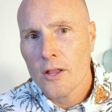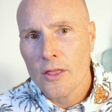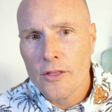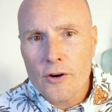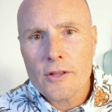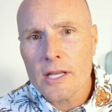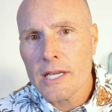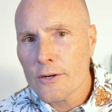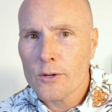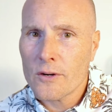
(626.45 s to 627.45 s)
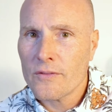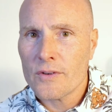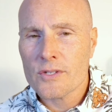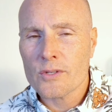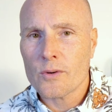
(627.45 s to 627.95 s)
They're the hero of their
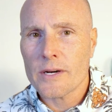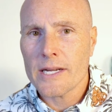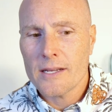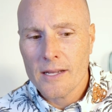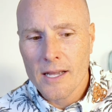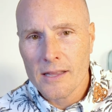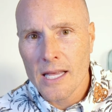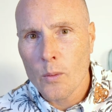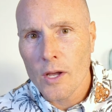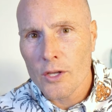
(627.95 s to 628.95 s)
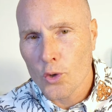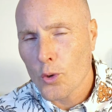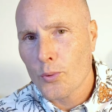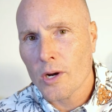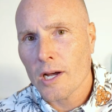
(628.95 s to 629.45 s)
story, and they want your
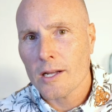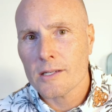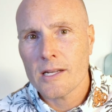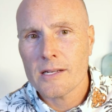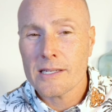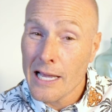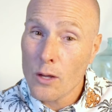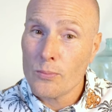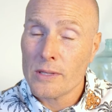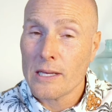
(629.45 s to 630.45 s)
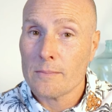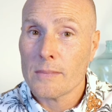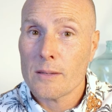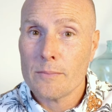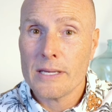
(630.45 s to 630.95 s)
product to help them
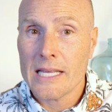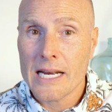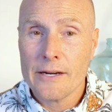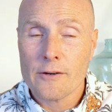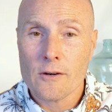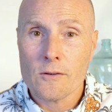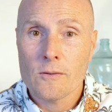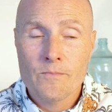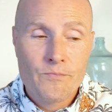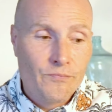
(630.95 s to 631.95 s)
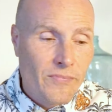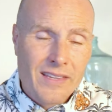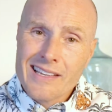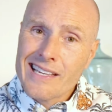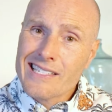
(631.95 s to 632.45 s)
be that hero.
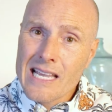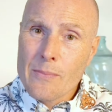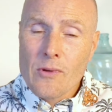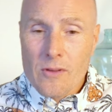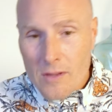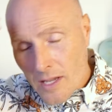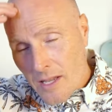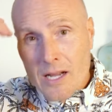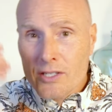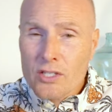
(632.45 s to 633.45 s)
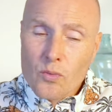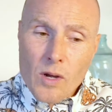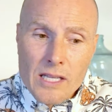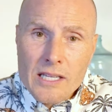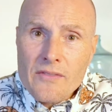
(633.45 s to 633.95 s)
Example, I just
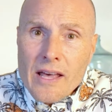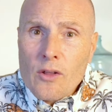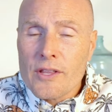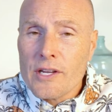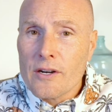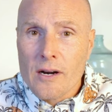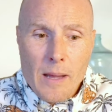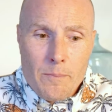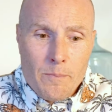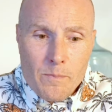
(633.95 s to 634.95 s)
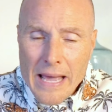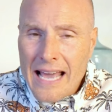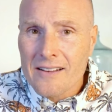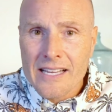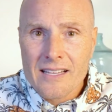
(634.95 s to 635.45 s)
want to live healthier. I'm
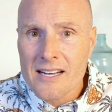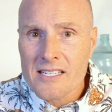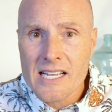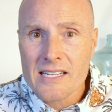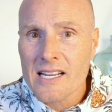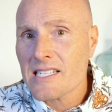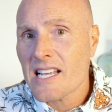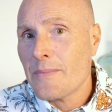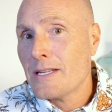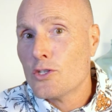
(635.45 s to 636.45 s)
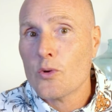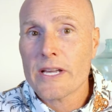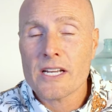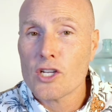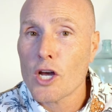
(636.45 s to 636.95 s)
battling a lot of sickness. I've been doing
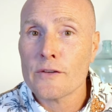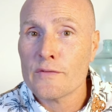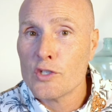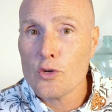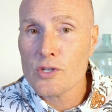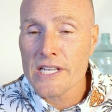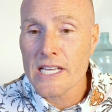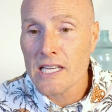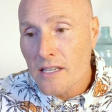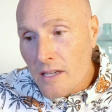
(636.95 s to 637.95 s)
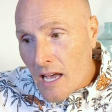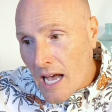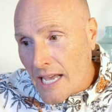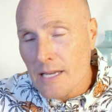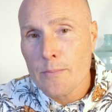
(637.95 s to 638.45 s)
a ton of juicing.
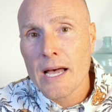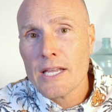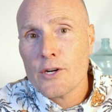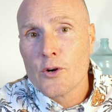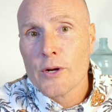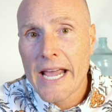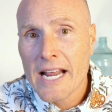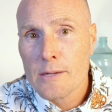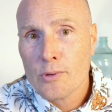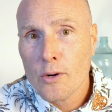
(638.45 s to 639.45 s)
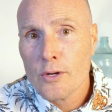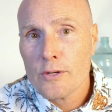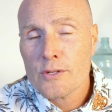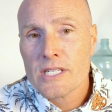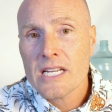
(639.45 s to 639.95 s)
I can buy your organic
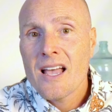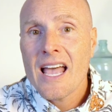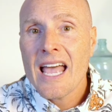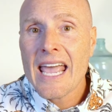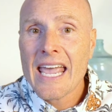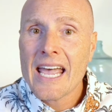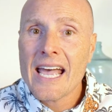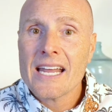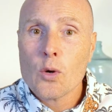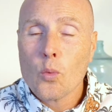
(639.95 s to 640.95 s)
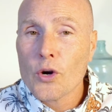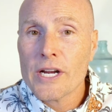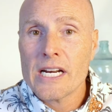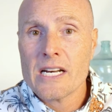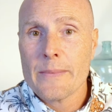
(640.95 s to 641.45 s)
produce and work
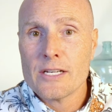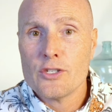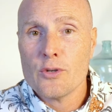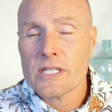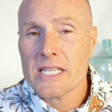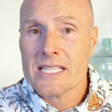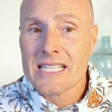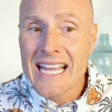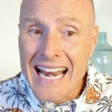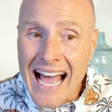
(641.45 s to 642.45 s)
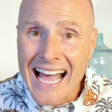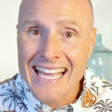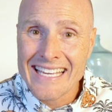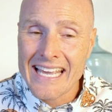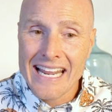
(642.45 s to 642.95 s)
it into my juices, and I
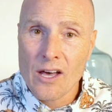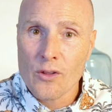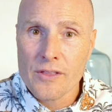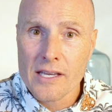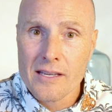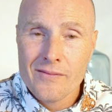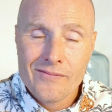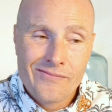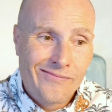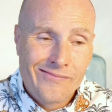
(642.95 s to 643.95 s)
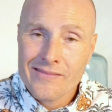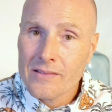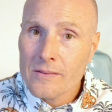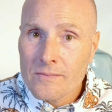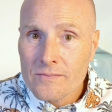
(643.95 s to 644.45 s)
get healthy.
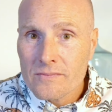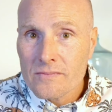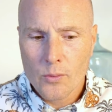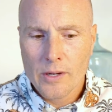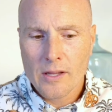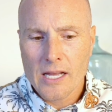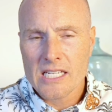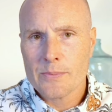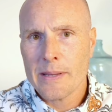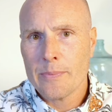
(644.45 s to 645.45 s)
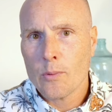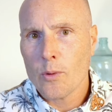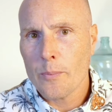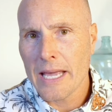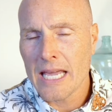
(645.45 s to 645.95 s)
Realize people
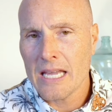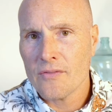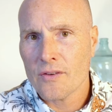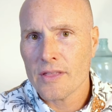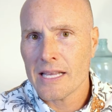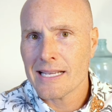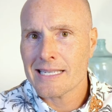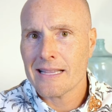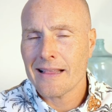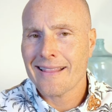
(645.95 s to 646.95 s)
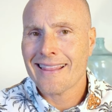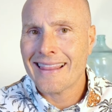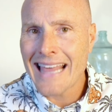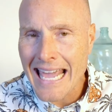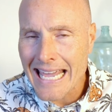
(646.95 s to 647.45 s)
will pay for things that
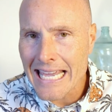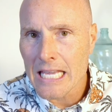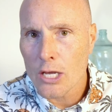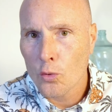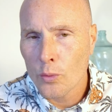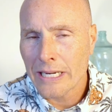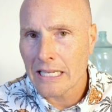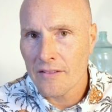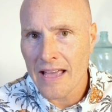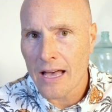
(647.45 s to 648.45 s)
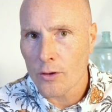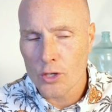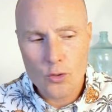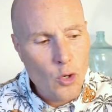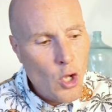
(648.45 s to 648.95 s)
they really
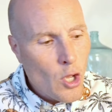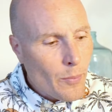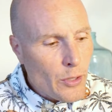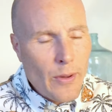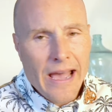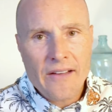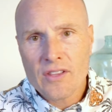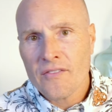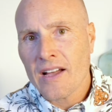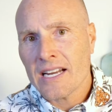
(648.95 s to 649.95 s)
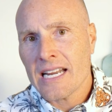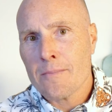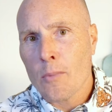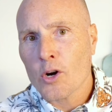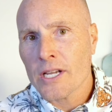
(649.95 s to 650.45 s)
value, but you have to find a
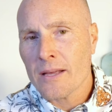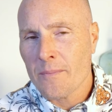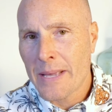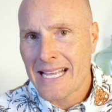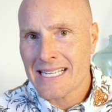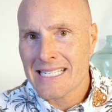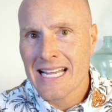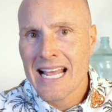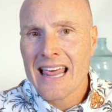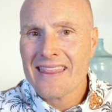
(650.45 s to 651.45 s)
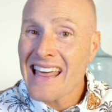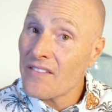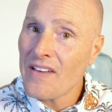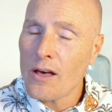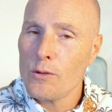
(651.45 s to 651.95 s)
market base that
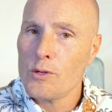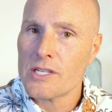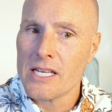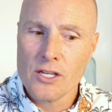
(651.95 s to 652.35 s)
values it.